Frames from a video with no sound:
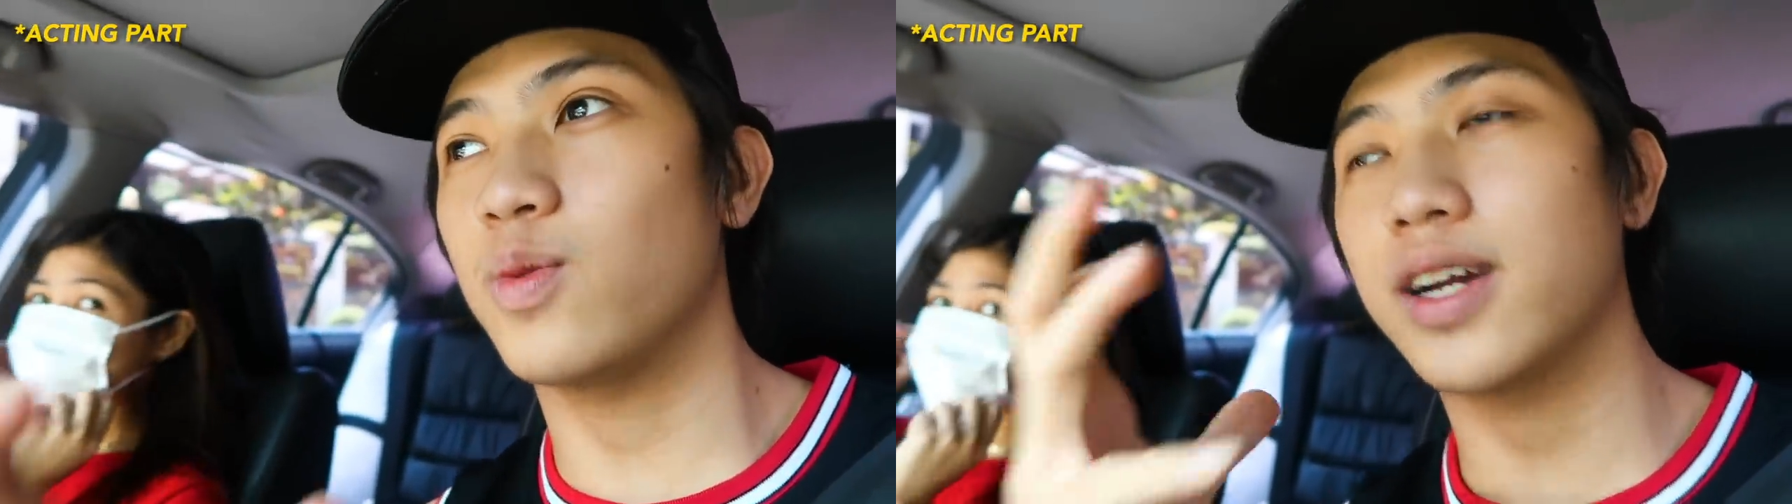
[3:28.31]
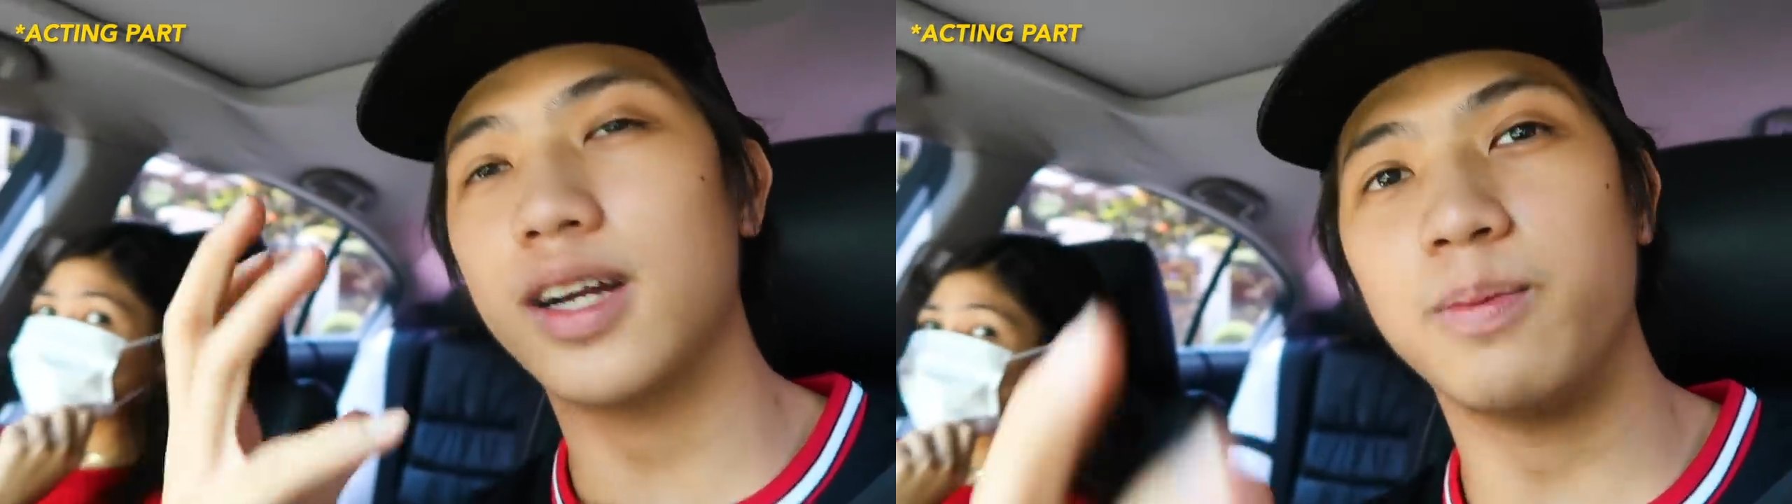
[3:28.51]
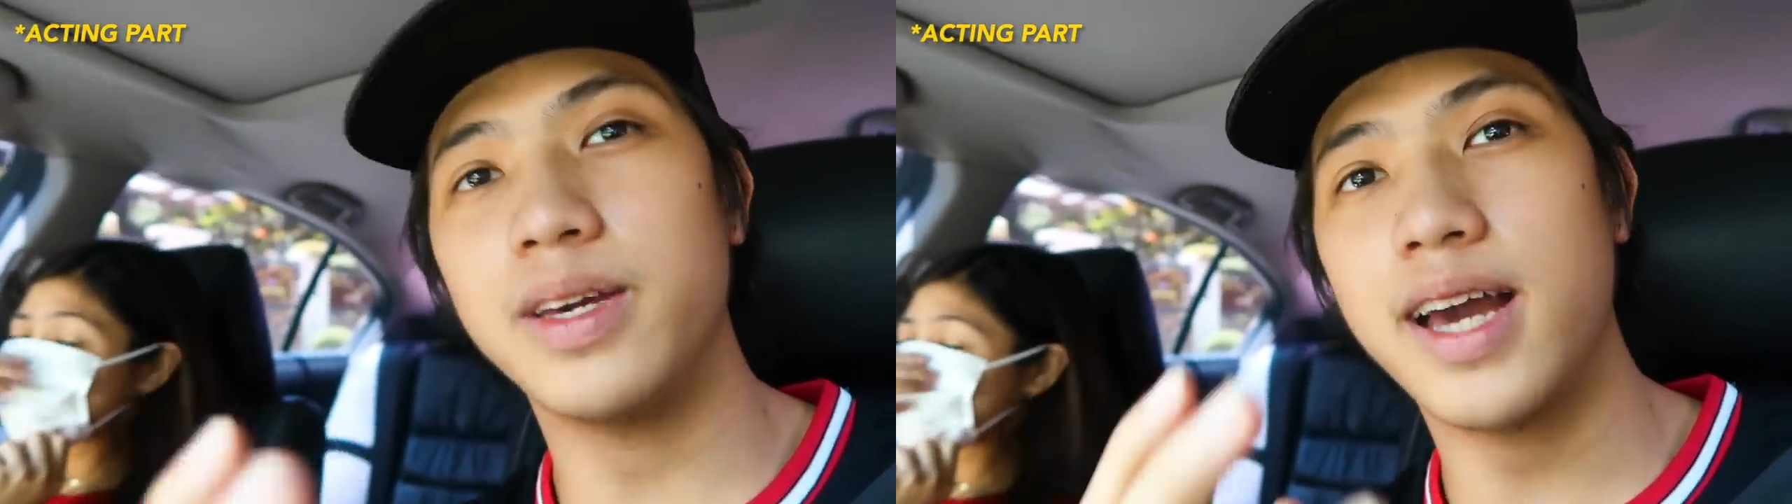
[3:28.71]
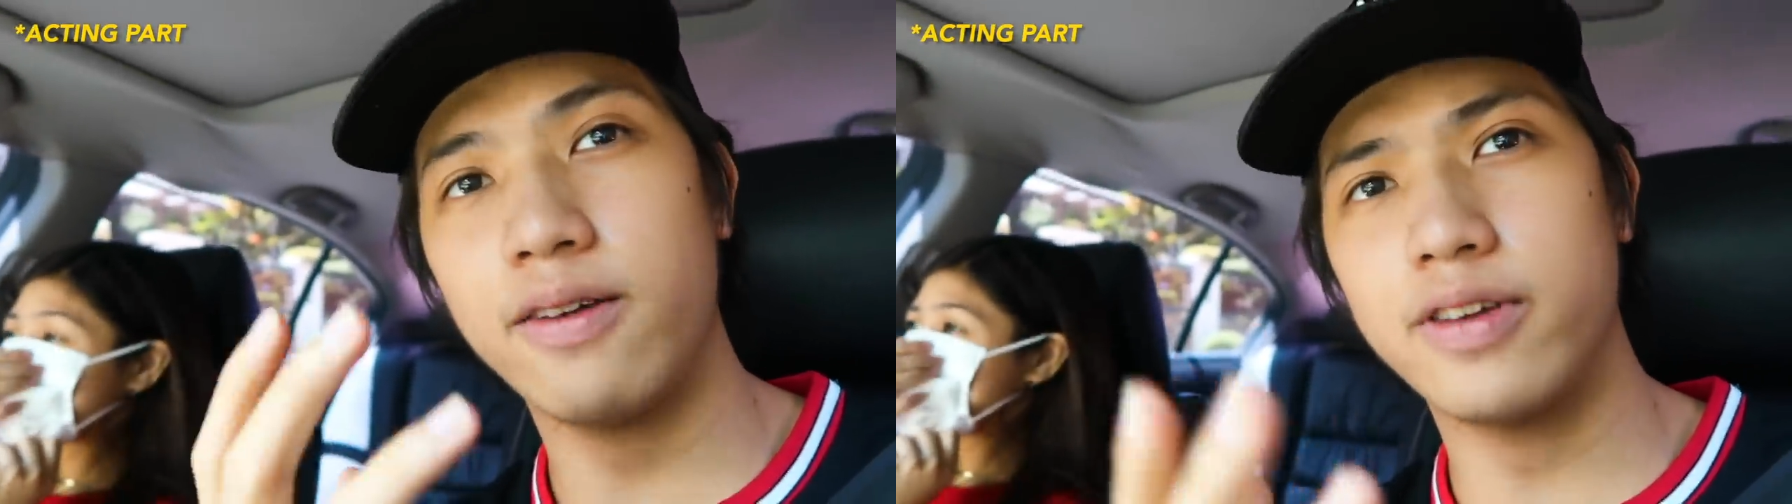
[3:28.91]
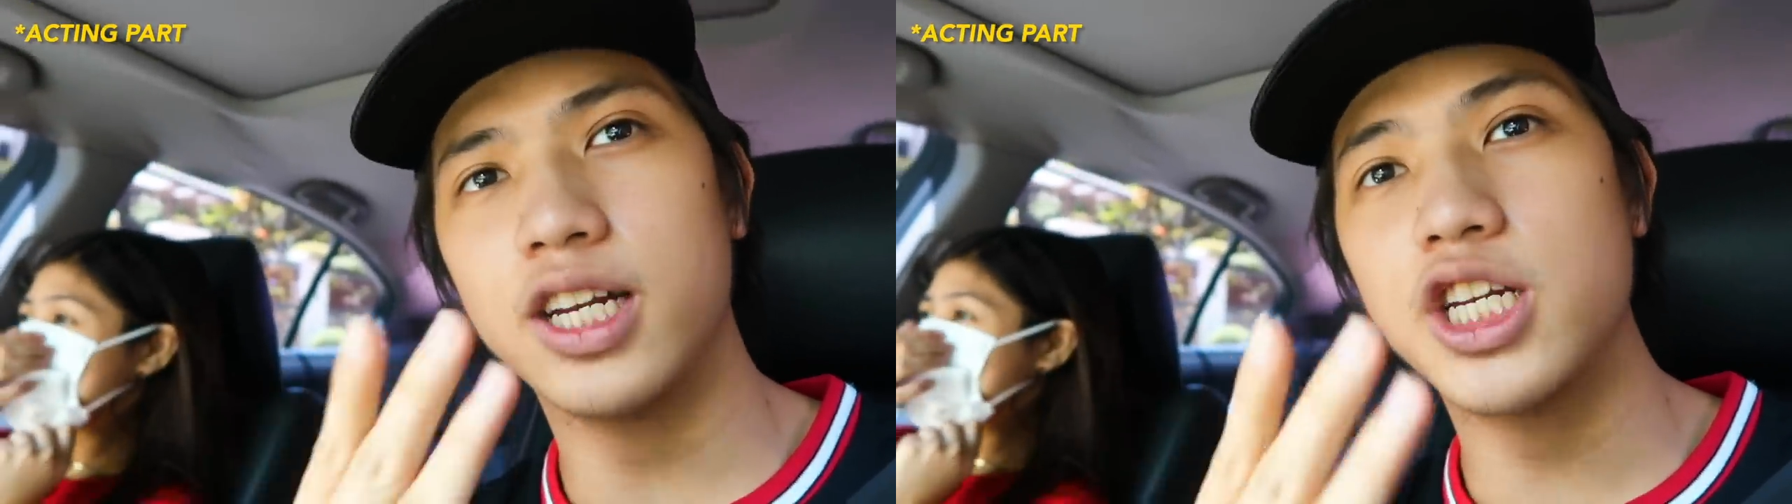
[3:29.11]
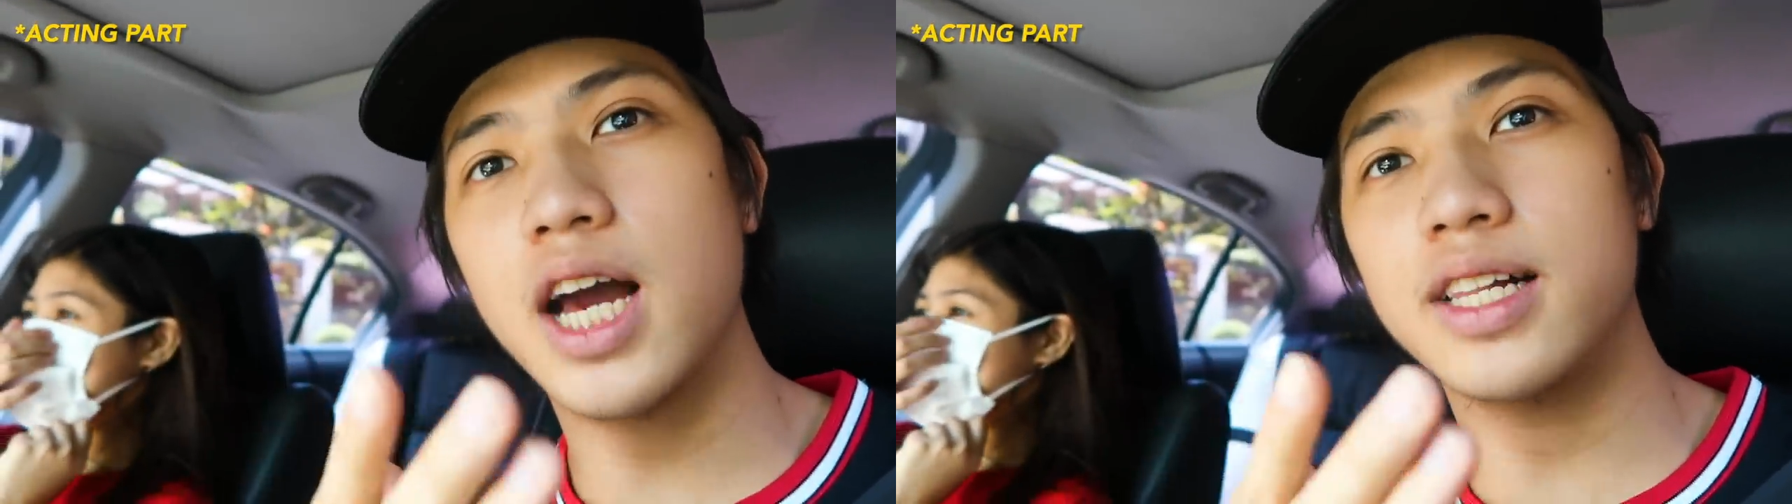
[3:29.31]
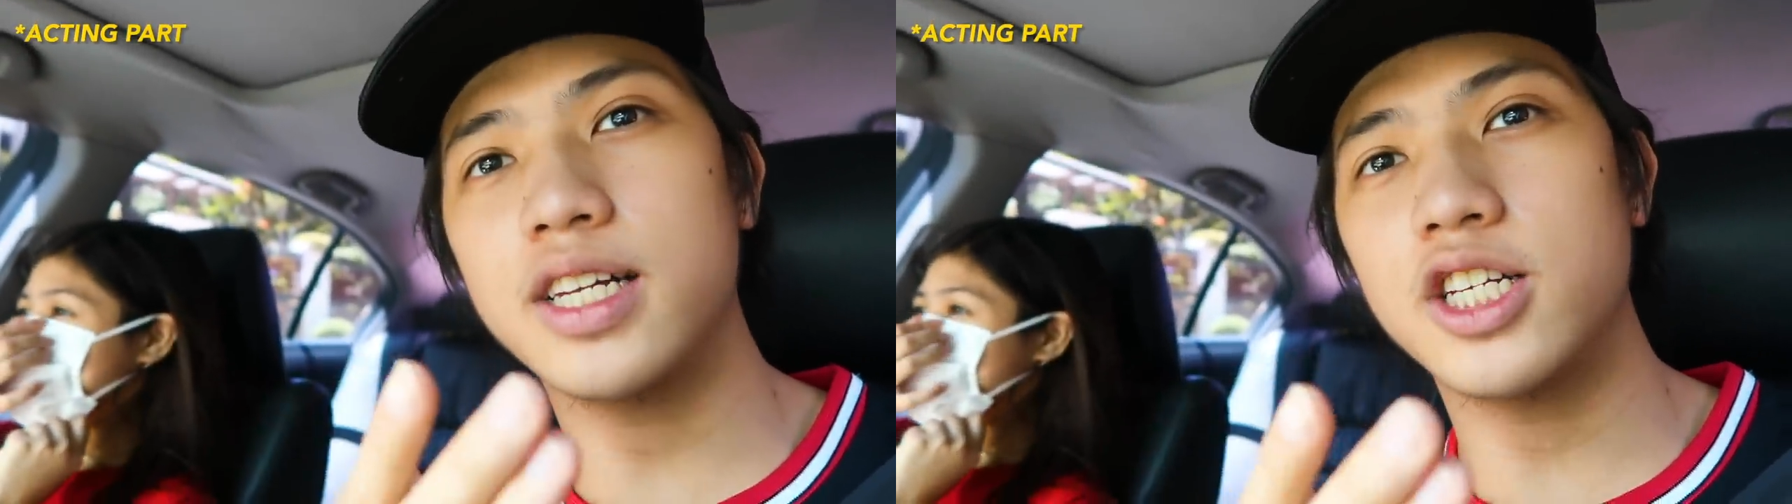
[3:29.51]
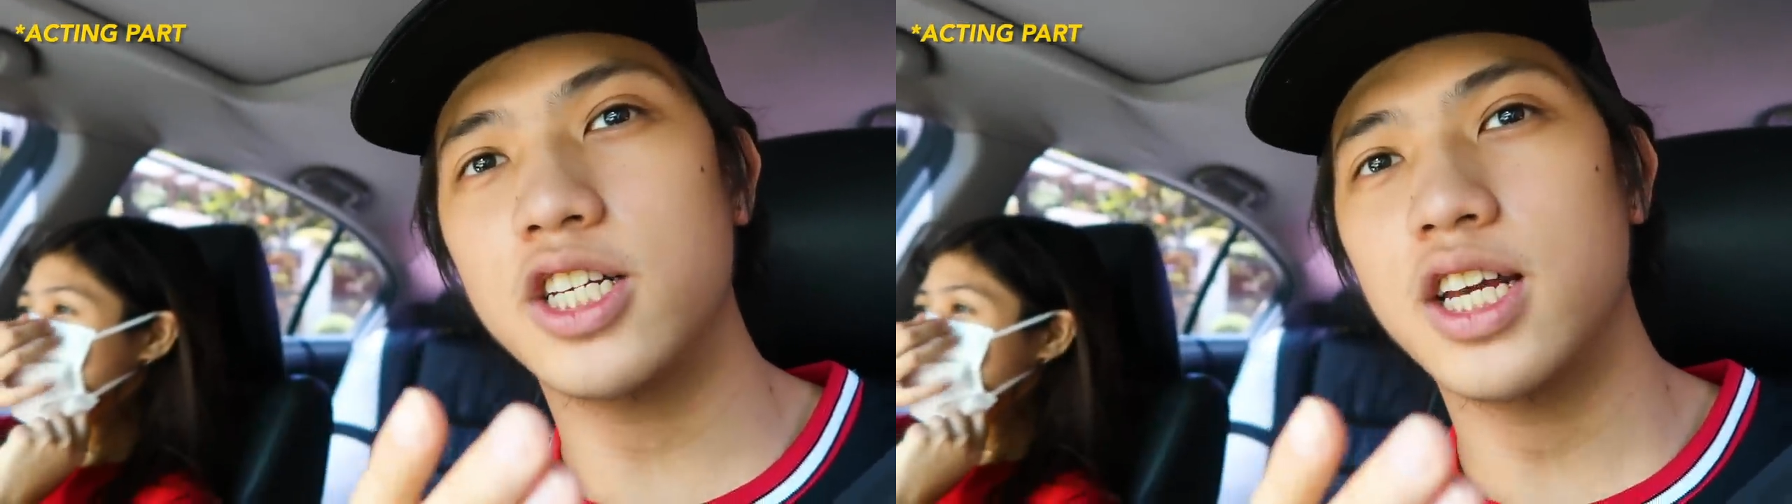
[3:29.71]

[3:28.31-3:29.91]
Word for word: we're gonna be having a challenge.